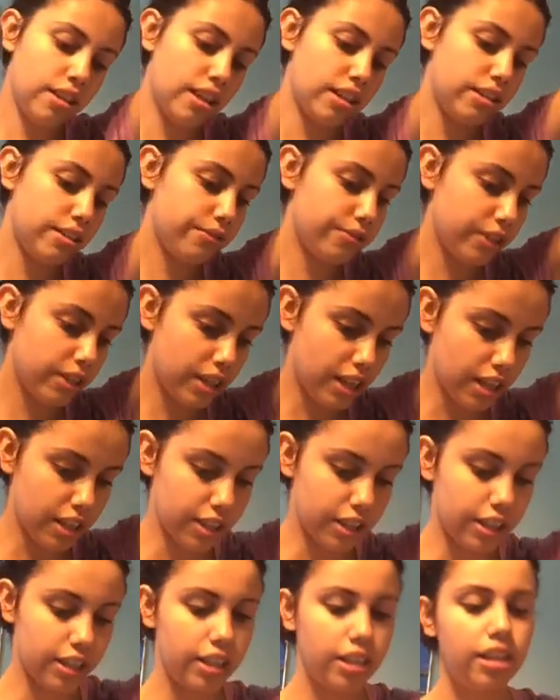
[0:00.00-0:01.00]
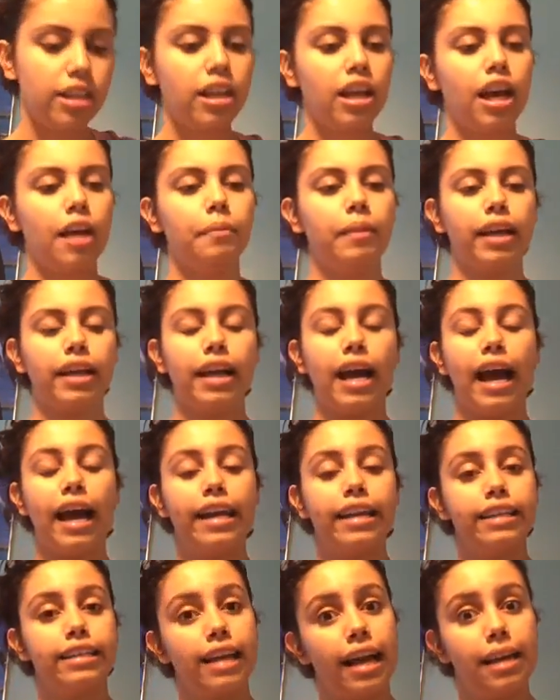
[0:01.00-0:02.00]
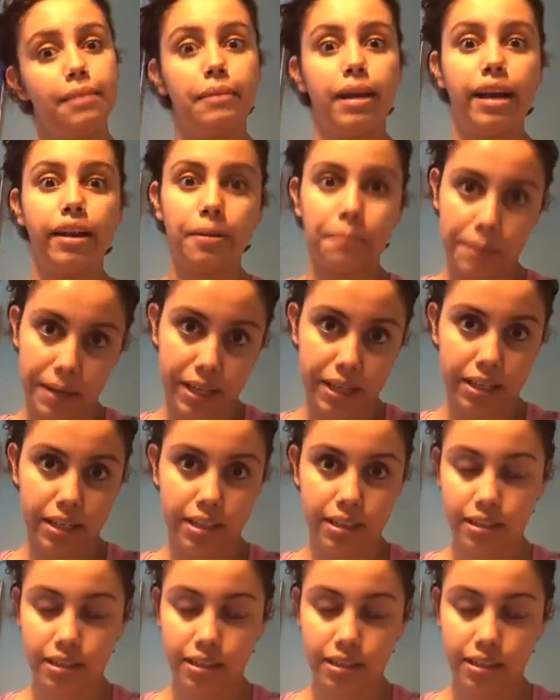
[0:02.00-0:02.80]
A different color. I'm like, I ain't dyeing my hair pink.